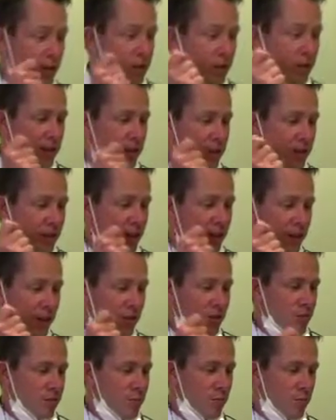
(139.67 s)
hold up
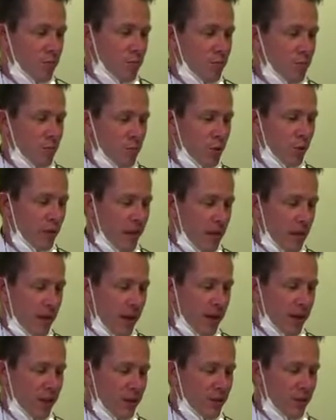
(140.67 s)
like enamel and it will
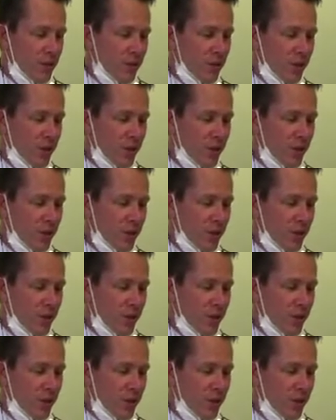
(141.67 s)
break down